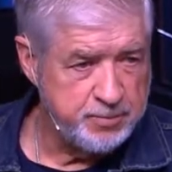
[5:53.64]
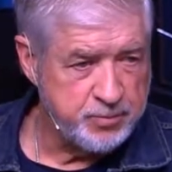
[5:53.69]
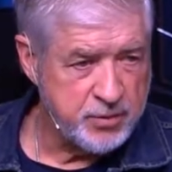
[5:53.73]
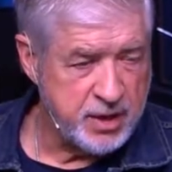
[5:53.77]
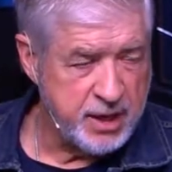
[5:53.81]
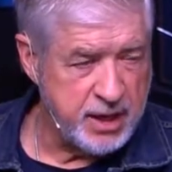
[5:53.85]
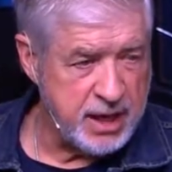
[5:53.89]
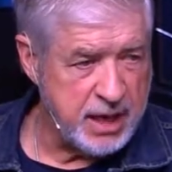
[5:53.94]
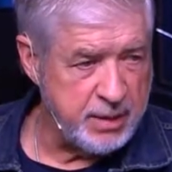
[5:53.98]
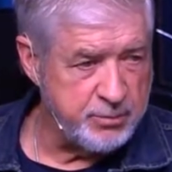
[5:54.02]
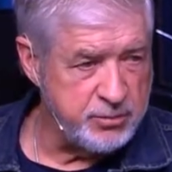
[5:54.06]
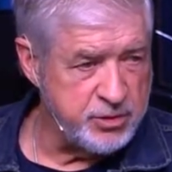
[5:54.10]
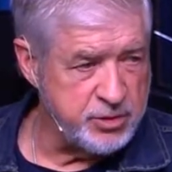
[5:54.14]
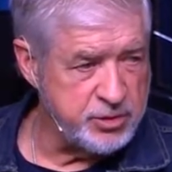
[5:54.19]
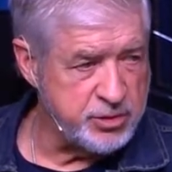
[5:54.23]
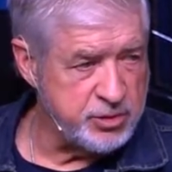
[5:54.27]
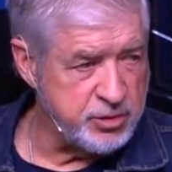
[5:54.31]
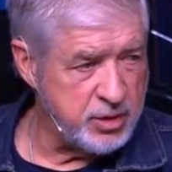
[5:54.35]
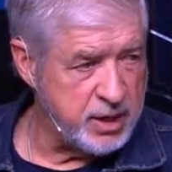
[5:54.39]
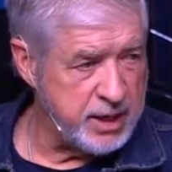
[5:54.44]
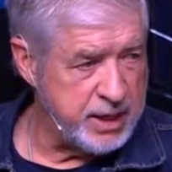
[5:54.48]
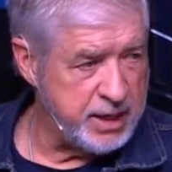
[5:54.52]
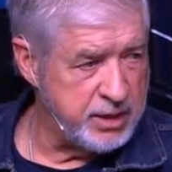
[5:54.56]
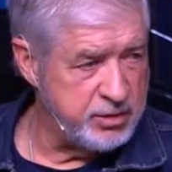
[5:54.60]
And I'm just
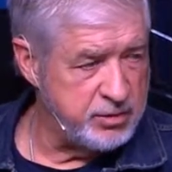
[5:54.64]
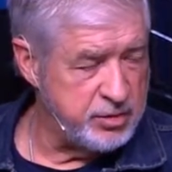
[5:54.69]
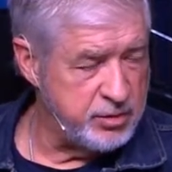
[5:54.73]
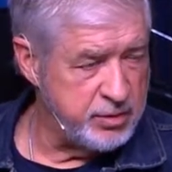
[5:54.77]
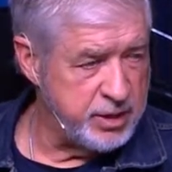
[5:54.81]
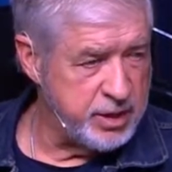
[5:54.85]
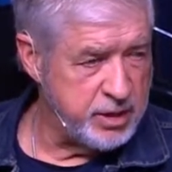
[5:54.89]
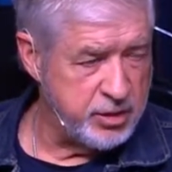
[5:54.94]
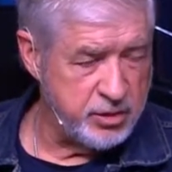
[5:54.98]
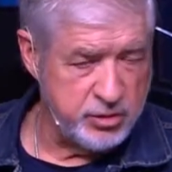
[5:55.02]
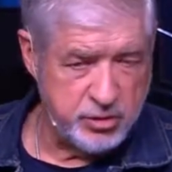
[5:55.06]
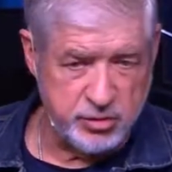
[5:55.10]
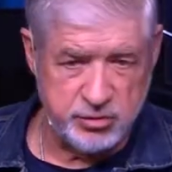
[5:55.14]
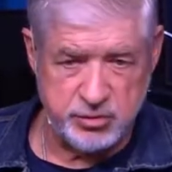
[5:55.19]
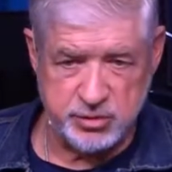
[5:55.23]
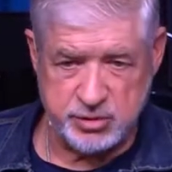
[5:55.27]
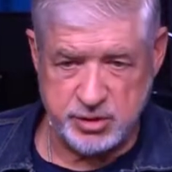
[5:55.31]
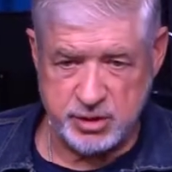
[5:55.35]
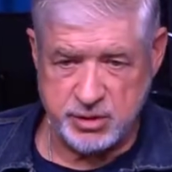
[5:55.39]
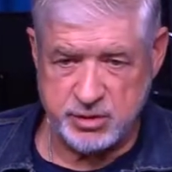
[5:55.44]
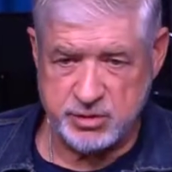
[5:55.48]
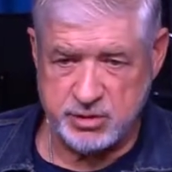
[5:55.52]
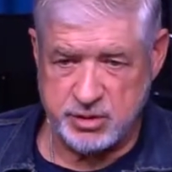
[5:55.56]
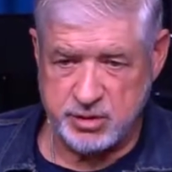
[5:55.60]
trying to introduce
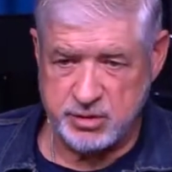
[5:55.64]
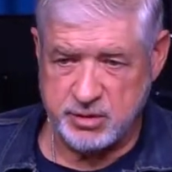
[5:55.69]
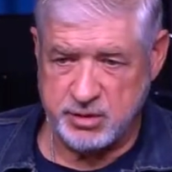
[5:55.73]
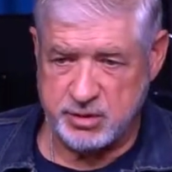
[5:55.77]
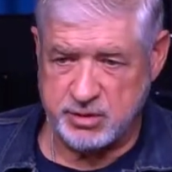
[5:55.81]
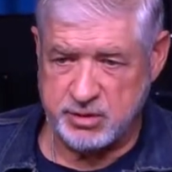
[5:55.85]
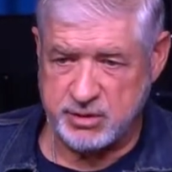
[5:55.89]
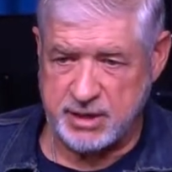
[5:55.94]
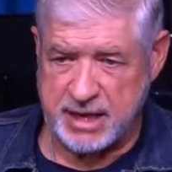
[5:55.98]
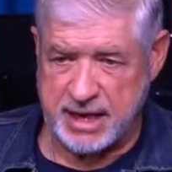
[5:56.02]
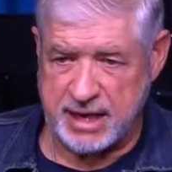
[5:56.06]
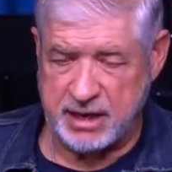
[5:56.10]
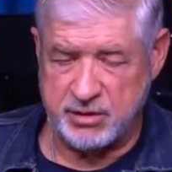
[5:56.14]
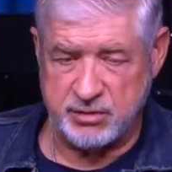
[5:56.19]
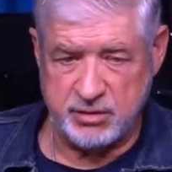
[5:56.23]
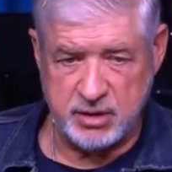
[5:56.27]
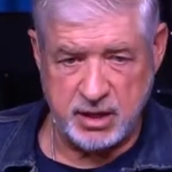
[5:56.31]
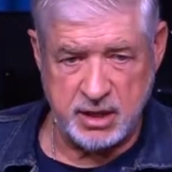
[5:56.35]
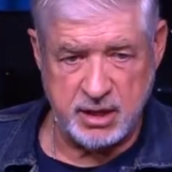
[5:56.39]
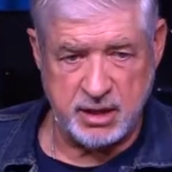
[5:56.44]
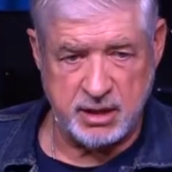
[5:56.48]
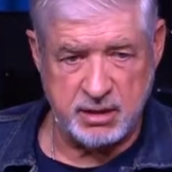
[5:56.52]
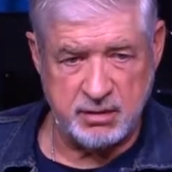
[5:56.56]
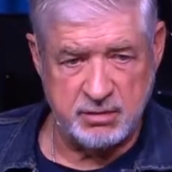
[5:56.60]
us to this
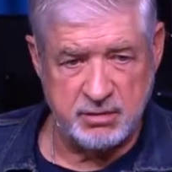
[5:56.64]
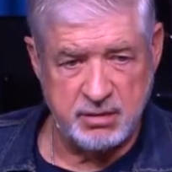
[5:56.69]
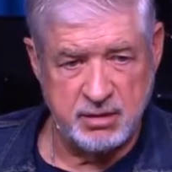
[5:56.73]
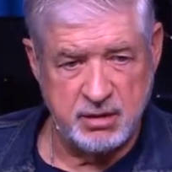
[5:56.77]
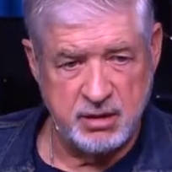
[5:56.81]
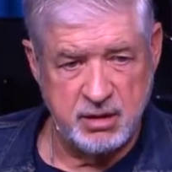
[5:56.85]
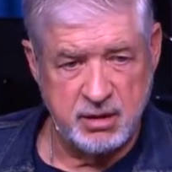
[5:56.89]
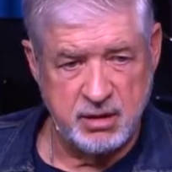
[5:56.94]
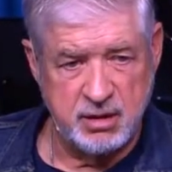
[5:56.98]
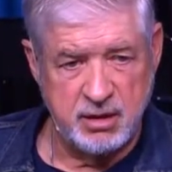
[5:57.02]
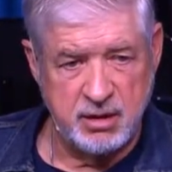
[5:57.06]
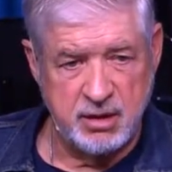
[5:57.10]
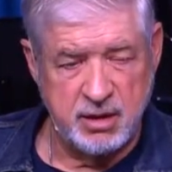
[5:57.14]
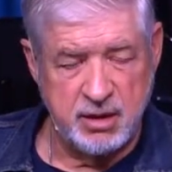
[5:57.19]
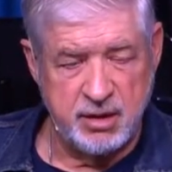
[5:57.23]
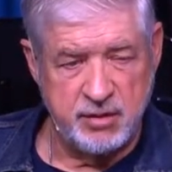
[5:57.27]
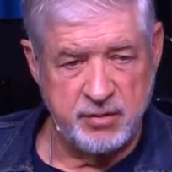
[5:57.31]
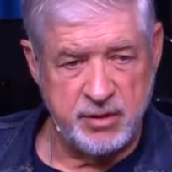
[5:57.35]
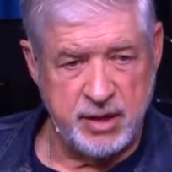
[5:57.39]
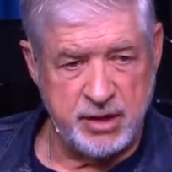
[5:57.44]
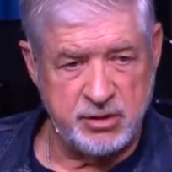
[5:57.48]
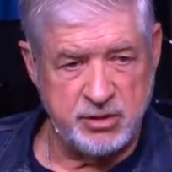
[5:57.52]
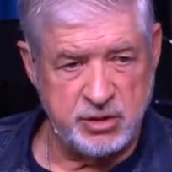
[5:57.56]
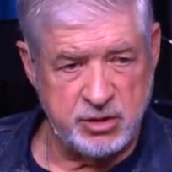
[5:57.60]
idea
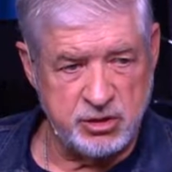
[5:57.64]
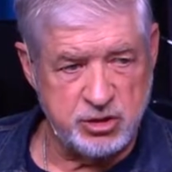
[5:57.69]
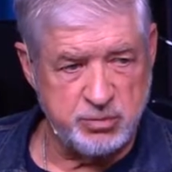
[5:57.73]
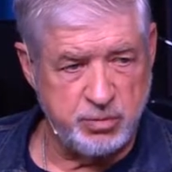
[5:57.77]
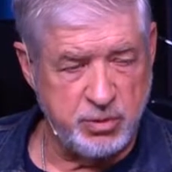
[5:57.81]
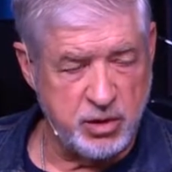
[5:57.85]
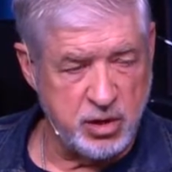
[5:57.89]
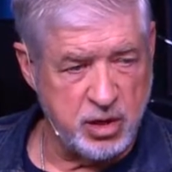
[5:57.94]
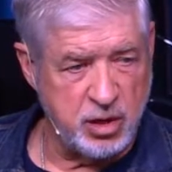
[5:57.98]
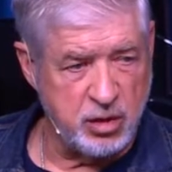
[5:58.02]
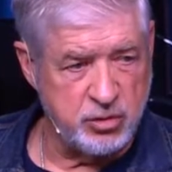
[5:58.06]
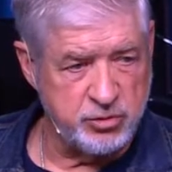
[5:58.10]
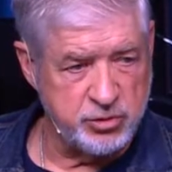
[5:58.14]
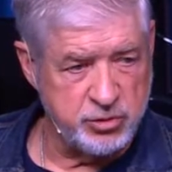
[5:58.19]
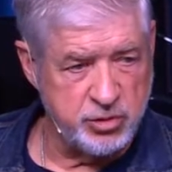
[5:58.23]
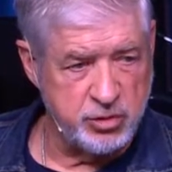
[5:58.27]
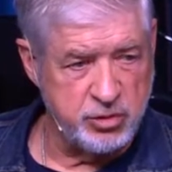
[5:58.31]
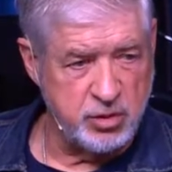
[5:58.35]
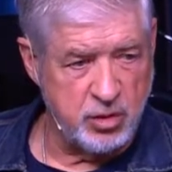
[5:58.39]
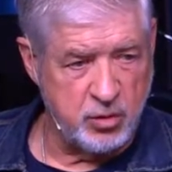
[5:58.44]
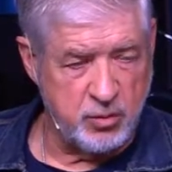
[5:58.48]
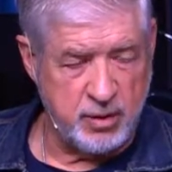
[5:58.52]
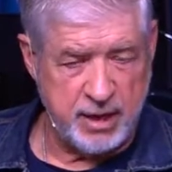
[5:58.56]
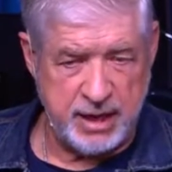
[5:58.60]
that just because you
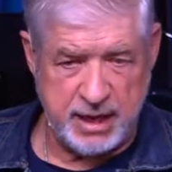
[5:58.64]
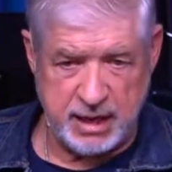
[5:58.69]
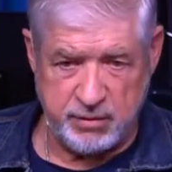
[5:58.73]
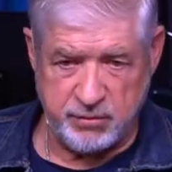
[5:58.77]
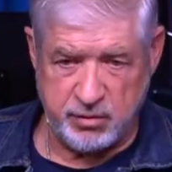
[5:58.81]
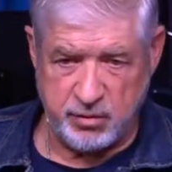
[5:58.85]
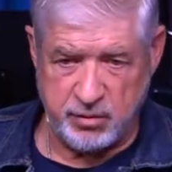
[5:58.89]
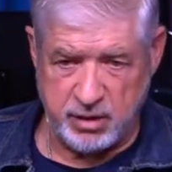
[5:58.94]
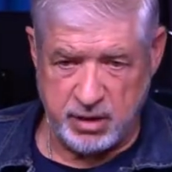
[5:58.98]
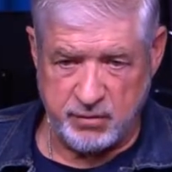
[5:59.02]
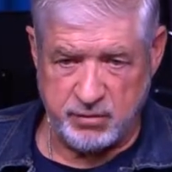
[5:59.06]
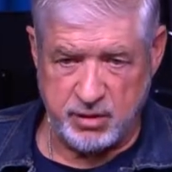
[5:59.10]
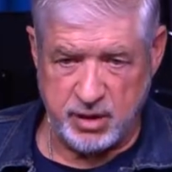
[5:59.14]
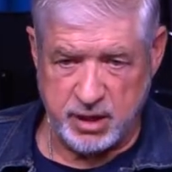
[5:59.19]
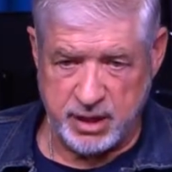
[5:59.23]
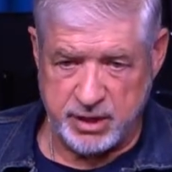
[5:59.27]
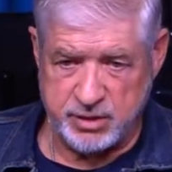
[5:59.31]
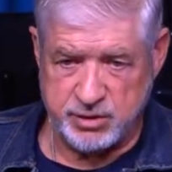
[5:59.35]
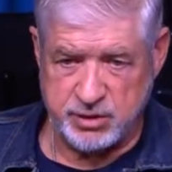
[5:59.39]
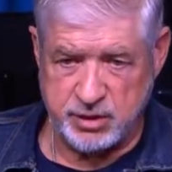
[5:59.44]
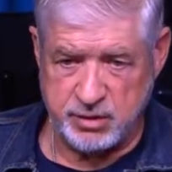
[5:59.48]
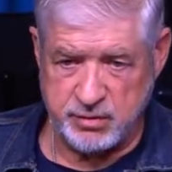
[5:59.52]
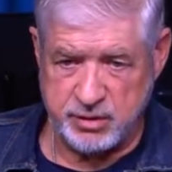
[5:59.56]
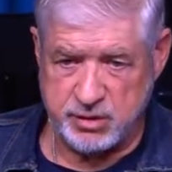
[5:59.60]
don't have a
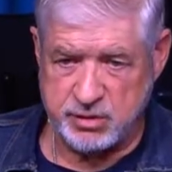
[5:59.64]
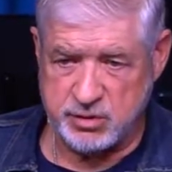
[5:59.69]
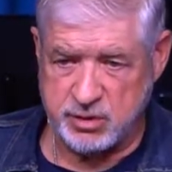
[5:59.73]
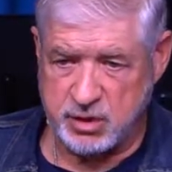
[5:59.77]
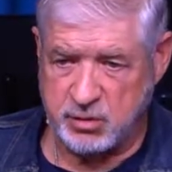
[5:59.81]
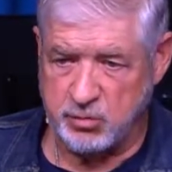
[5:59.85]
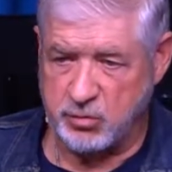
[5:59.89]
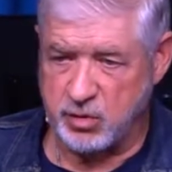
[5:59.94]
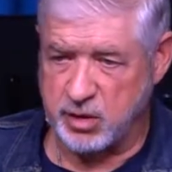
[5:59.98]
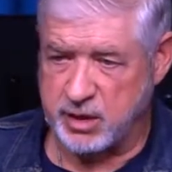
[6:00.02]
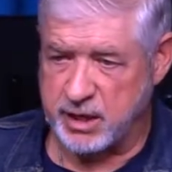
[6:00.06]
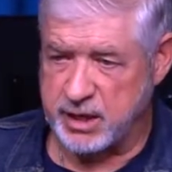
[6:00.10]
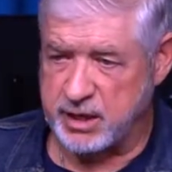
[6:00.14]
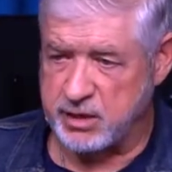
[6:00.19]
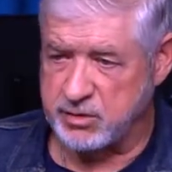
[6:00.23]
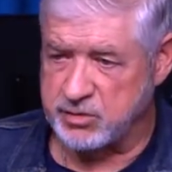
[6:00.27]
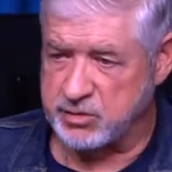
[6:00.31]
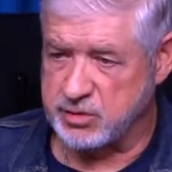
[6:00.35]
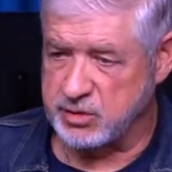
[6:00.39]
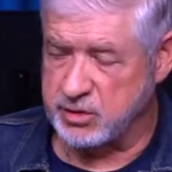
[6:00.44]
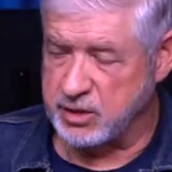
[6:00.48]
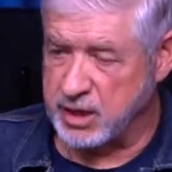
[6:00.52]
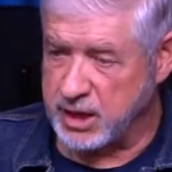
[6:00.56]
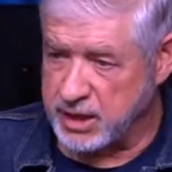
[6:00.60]
revelation that someone
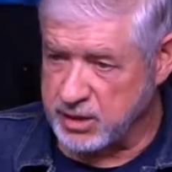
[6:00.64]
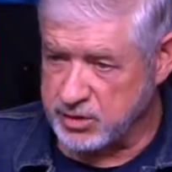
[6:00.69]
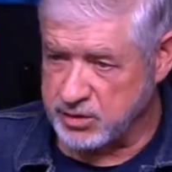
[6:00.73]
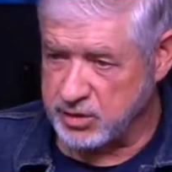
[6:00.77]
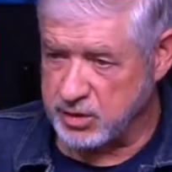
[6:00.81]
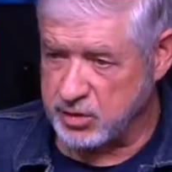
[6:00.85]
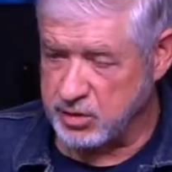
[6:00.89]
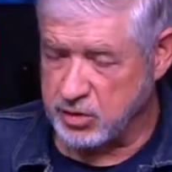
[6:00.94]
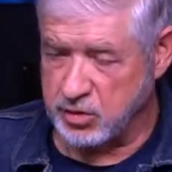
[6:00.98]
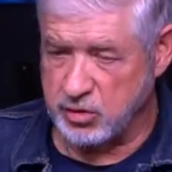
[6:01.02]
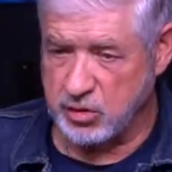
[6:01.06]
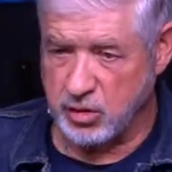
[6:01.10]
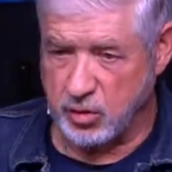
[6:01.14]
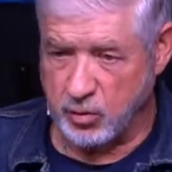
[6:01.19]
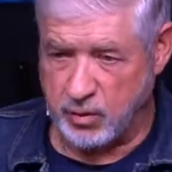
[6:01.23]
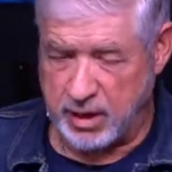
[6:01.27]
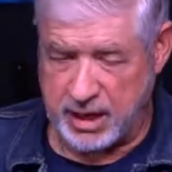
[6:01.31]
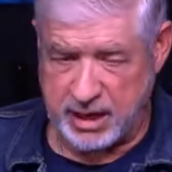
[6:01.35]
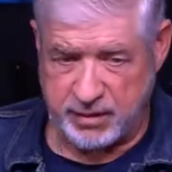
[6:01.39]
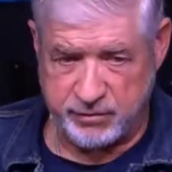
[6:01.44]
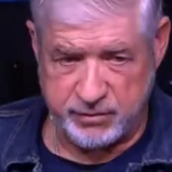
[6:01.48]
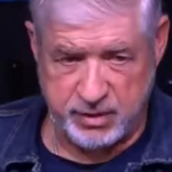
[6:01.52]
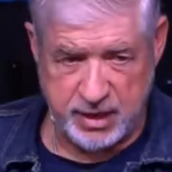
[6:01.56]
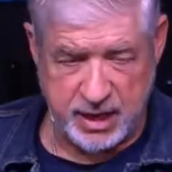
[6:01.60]
else doesn't, you don't
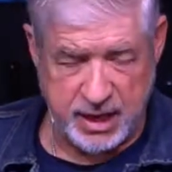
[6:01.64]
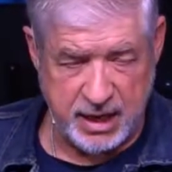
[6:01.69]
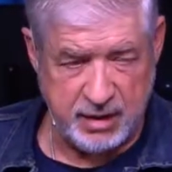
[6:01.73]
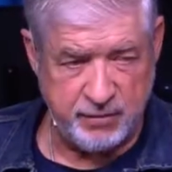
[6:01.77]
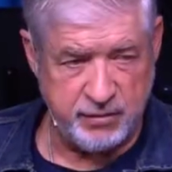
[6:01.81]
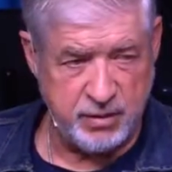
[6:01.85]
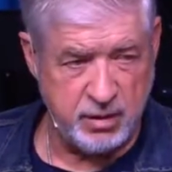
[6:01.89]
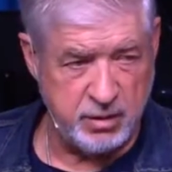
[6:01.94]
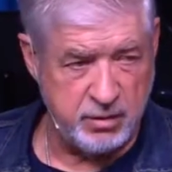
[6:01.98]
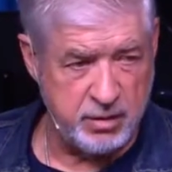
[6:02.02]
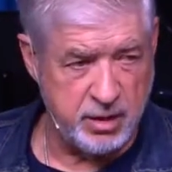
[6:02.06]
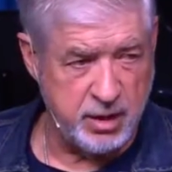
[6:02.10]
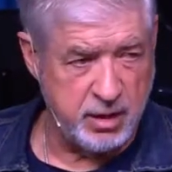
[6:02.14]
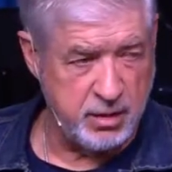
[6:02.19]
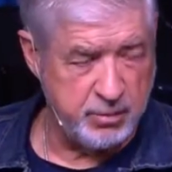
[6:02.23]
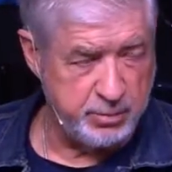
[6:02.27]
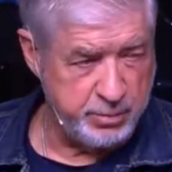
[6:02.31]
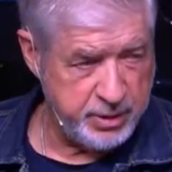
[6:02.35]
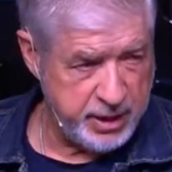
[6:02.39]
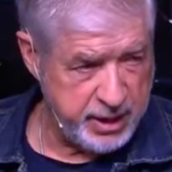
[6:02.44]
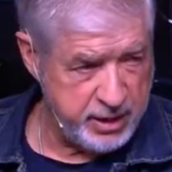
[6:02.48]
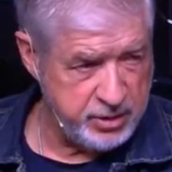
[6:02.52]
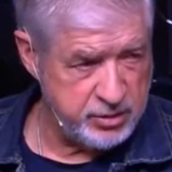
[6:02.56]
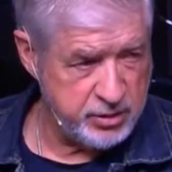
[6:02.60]
have to have an
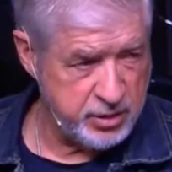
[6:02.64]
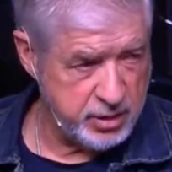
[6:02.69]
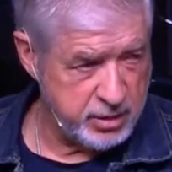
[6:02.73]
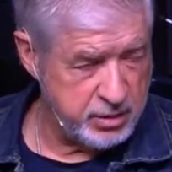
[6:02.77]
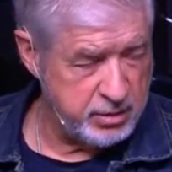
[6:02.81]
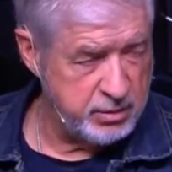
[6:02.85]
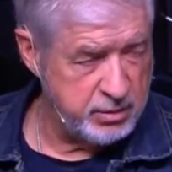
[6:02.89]
opinion.